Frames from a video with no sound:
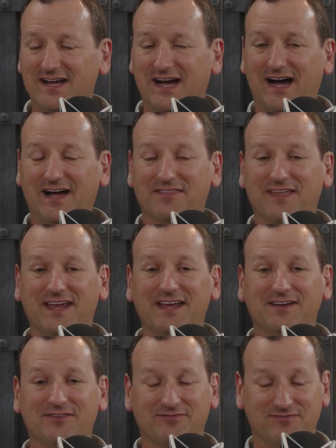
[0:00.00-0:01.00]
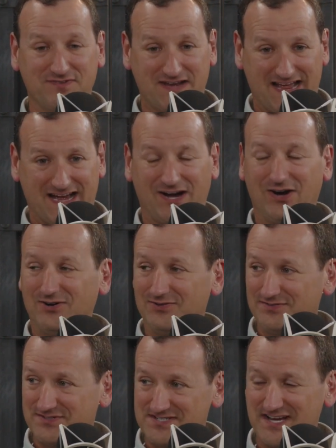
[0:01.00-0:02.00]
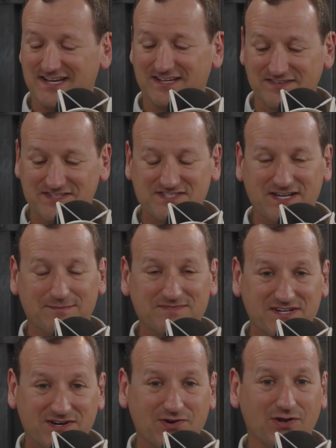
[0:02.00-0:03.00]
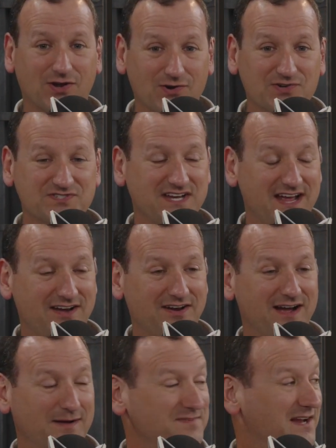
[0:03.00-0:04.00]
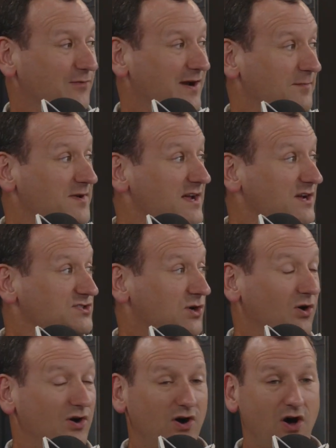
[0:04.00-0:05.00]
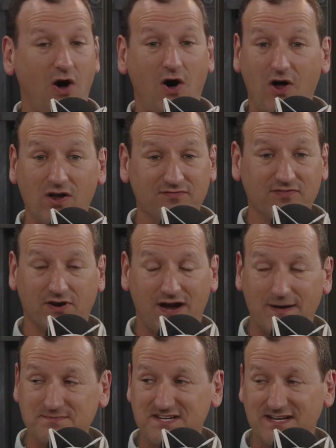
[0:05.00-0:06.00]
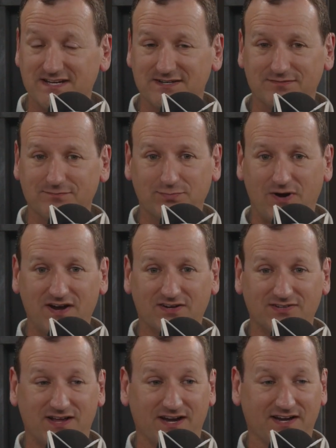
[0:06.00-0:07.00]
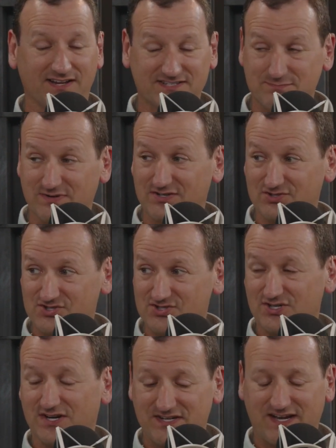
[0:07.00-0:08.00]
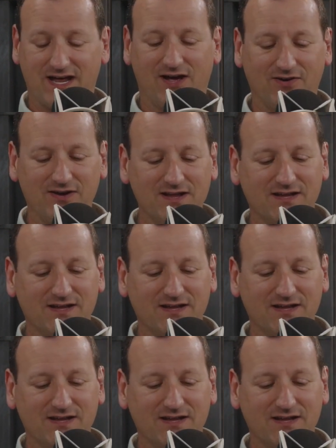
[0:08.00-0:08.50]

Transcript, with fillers: Uh, they have now taken the steps to close down Optane RAM. So all of their Optane product line has been shut down.